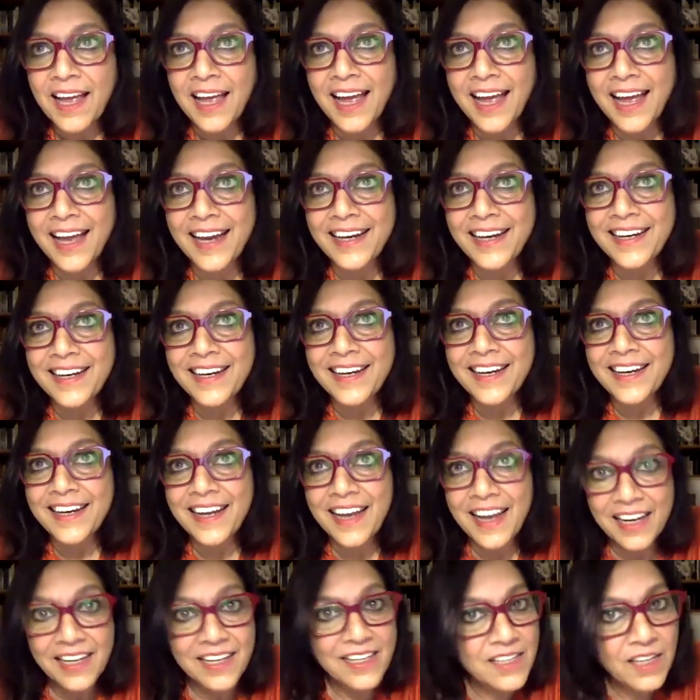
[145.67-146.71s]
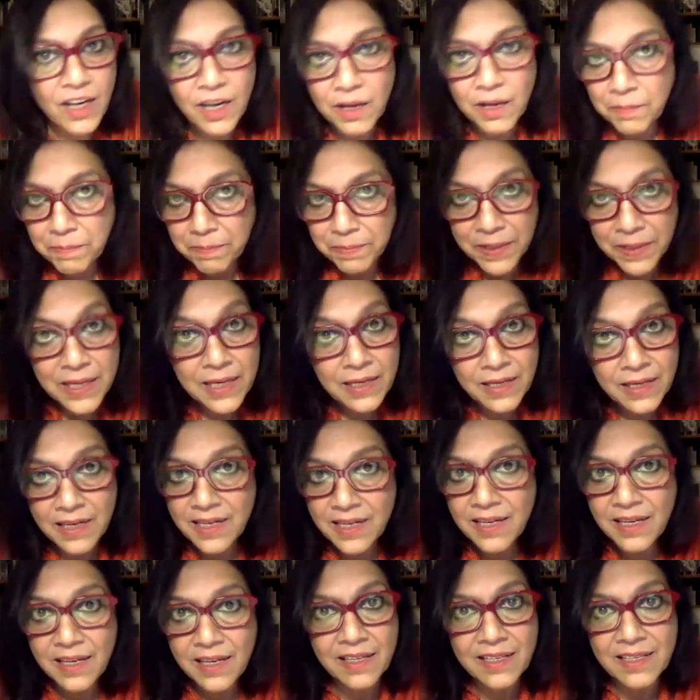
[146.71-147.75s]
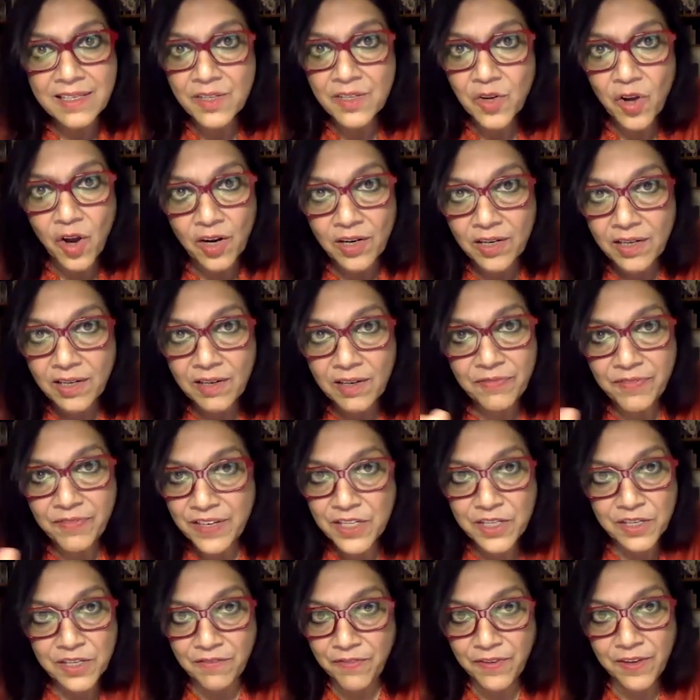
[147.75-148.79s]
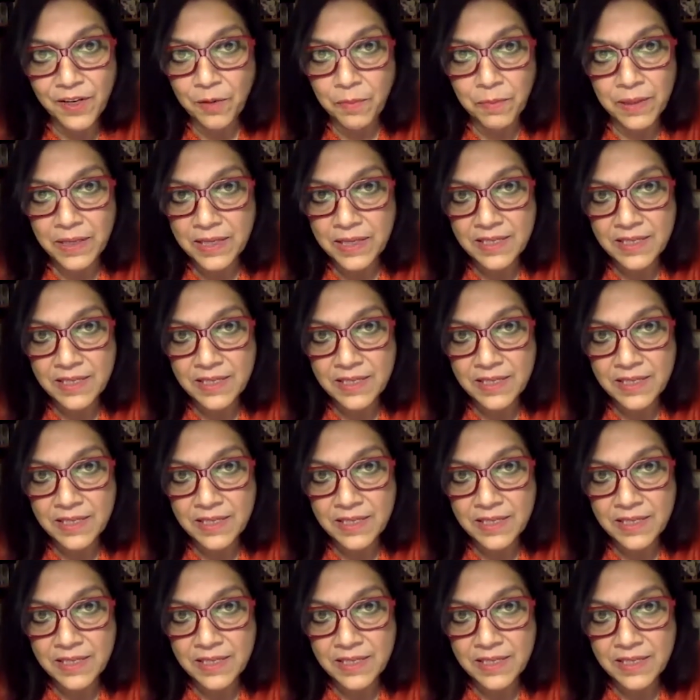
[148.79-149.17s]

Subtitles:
And it's a completely, it's not a fiction film.